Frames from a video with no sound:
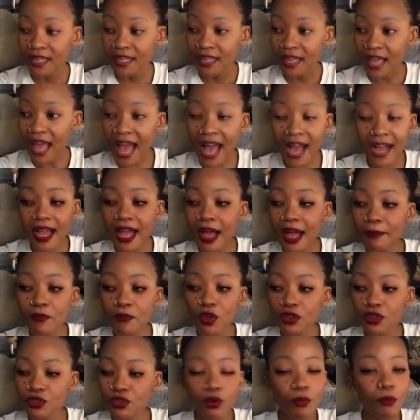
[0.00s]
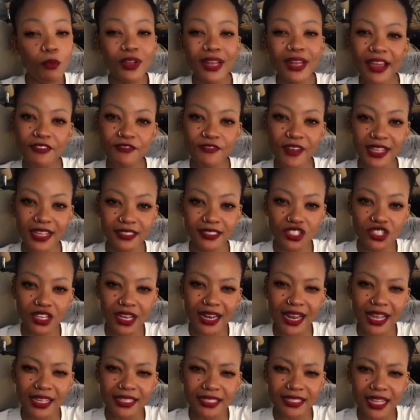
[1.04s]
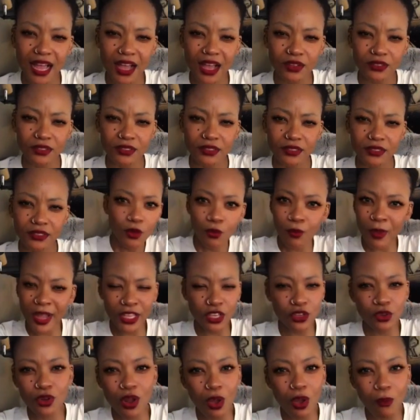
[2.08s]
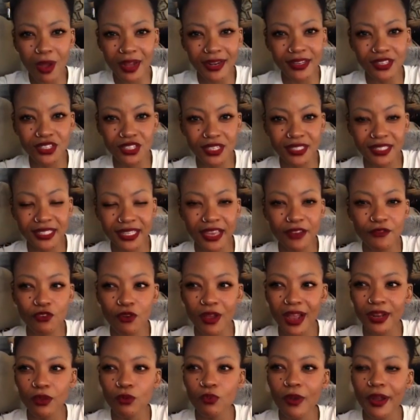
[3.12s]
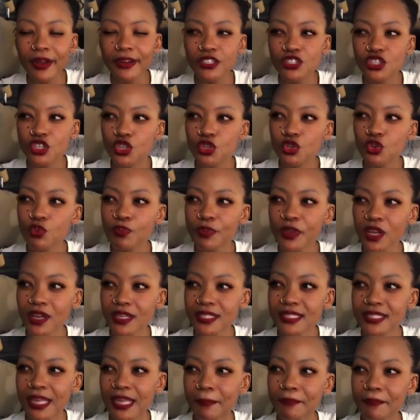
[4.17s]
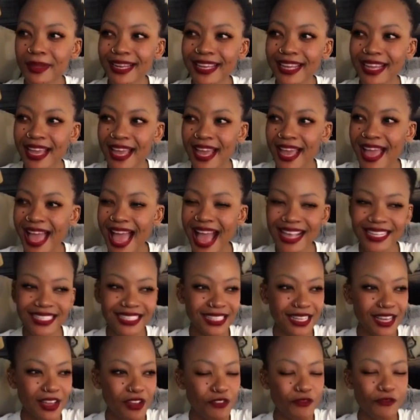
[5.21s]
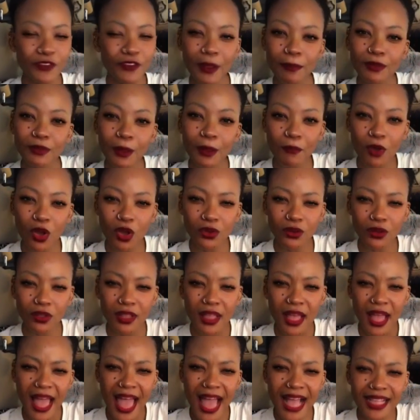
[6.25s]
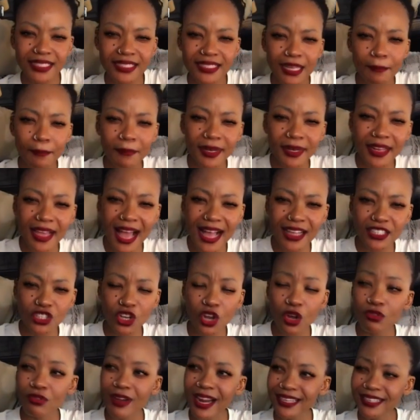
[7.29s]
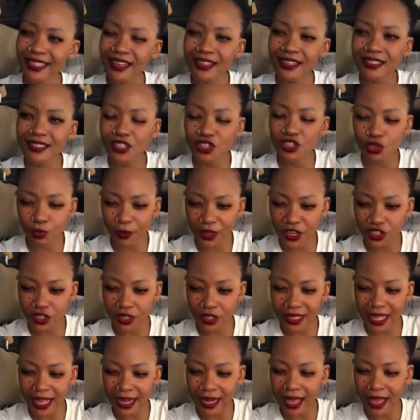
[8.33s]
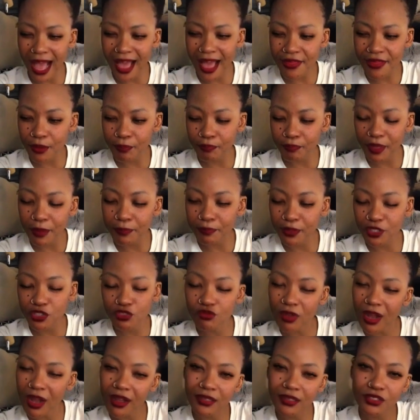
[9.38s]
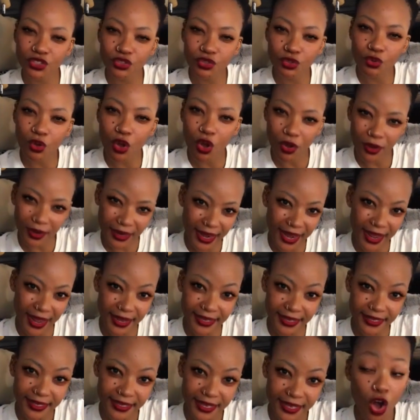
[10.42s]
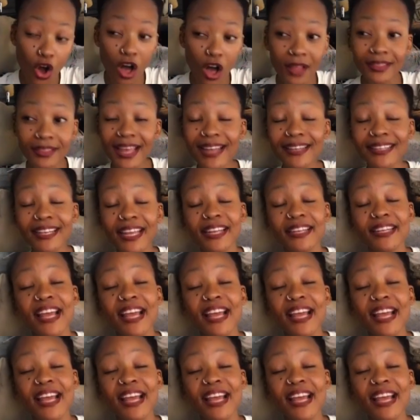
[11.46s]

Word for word: ah come on, no Monafa, to gel us down. When you don't want to just give credit where it's due because somebody has flipped the model and somebody has corrected a situation that other people struggled to correct. On that day,